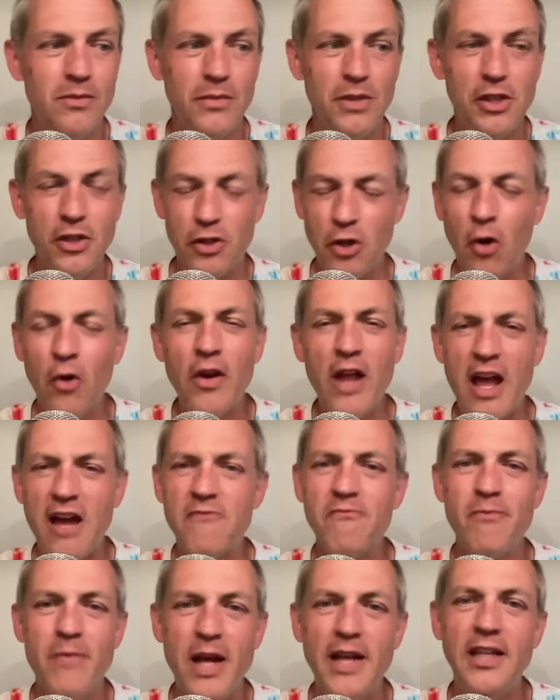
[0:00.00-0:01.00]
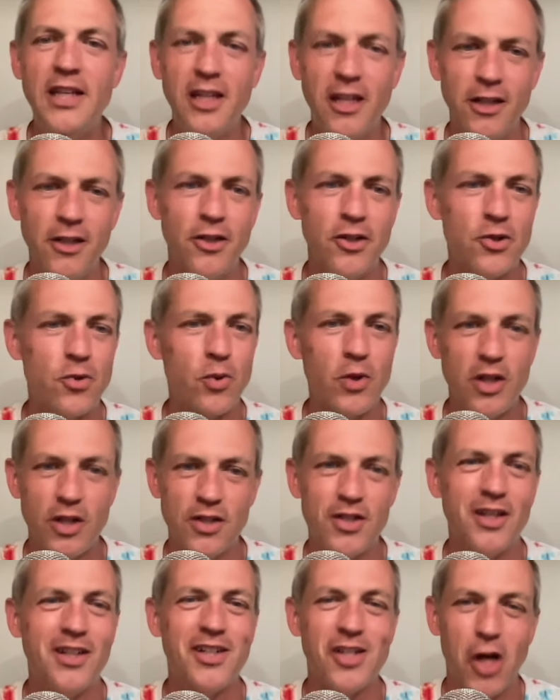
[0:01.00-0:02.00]
you don't have many years where
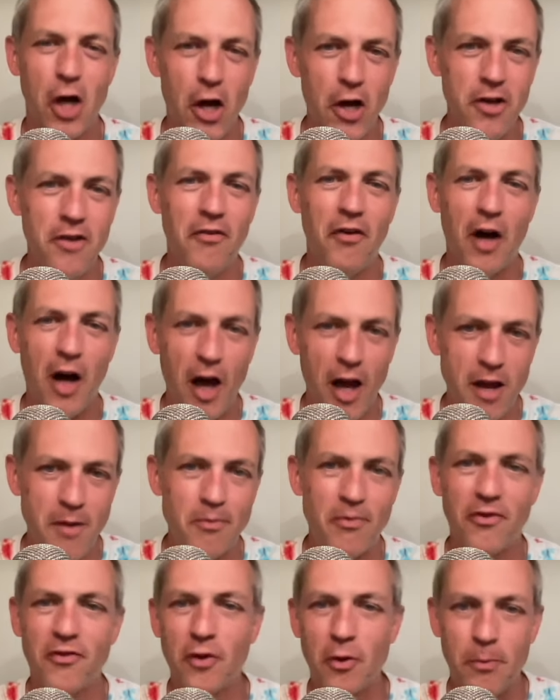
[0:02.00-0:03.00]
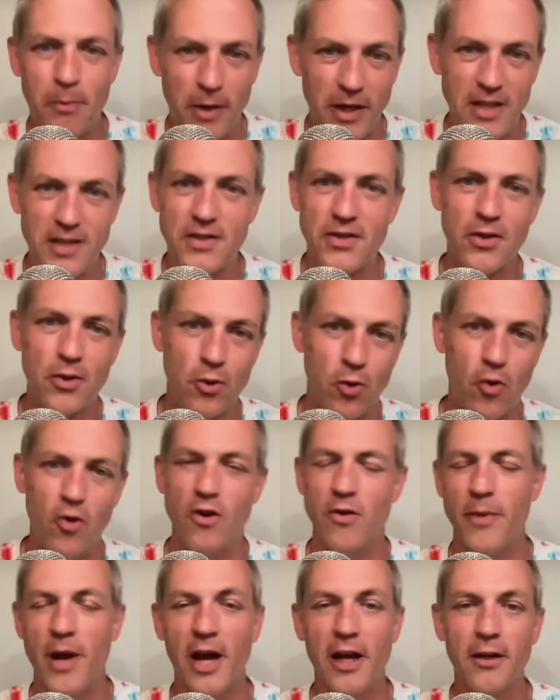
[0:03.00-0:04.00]
there's a ton of hype for Pitt's
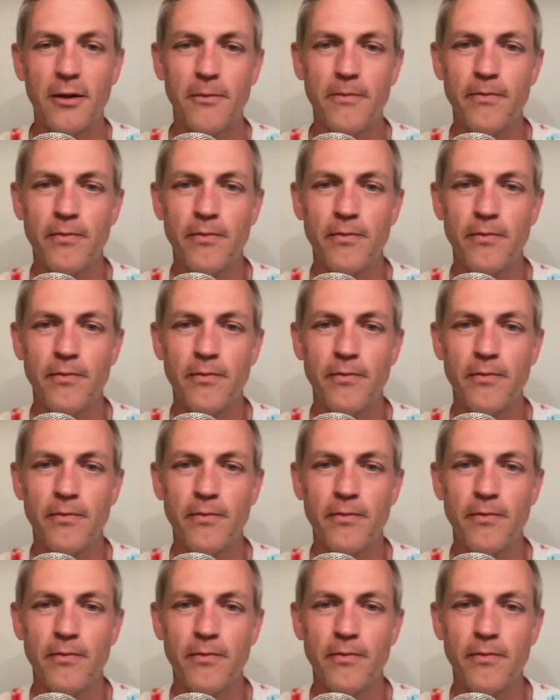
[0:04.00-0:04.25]
quarterback,